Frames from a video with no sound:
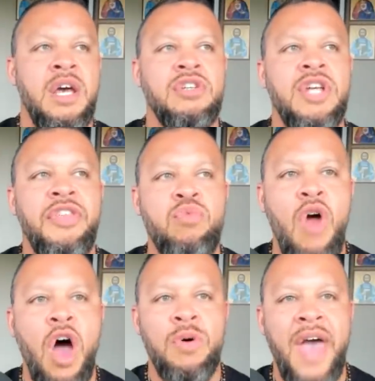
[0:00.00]
there's nothing
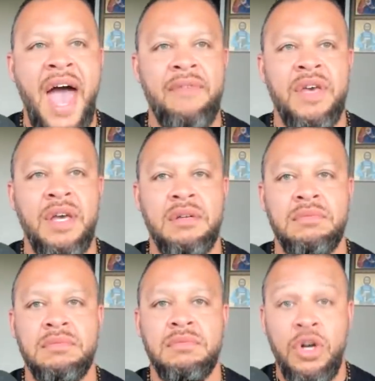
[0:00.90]
wrong with
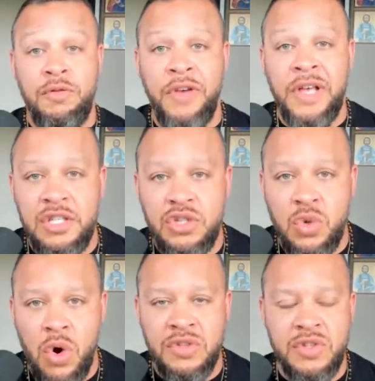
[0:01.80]
having good feelings
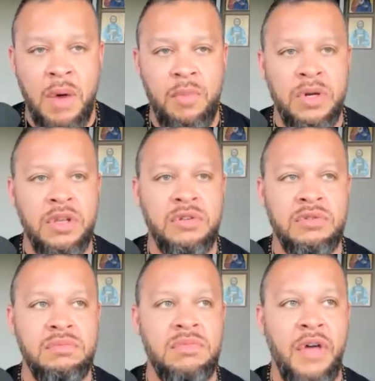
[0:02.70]
towards someone.
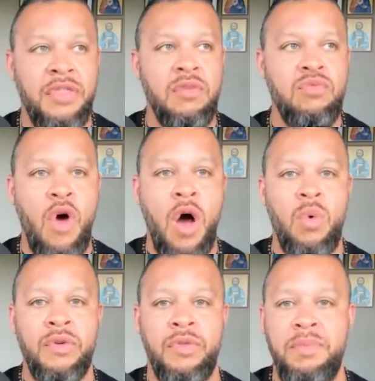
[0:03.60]
There's nothing
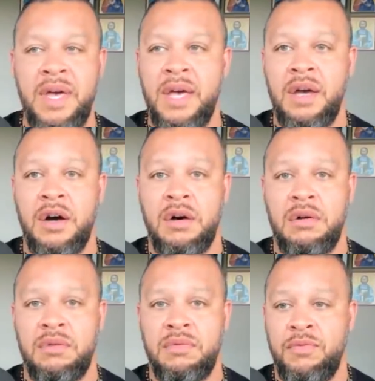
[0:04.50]
wrong with being
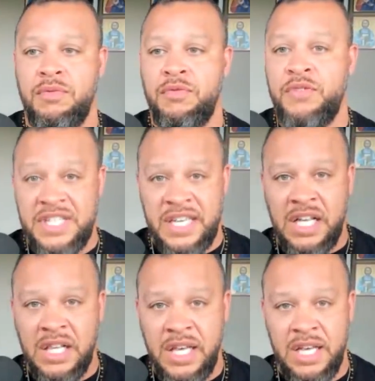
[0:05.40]
uh,
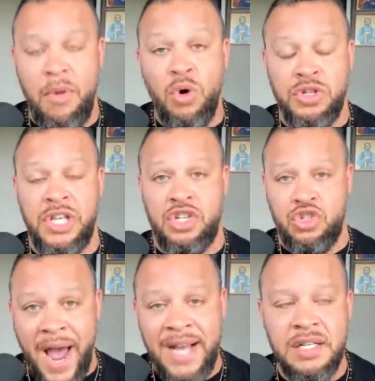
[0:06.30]
physically and emotionally
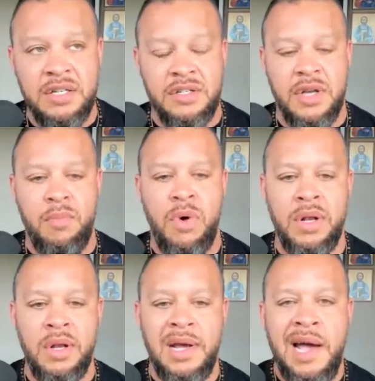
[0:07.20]
attracted to
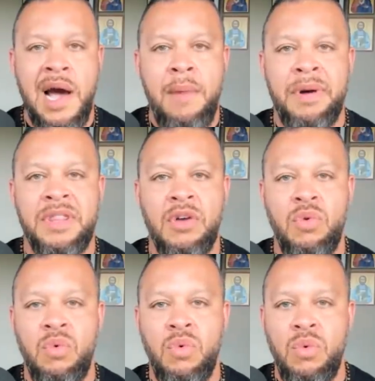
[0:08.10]
someone, but the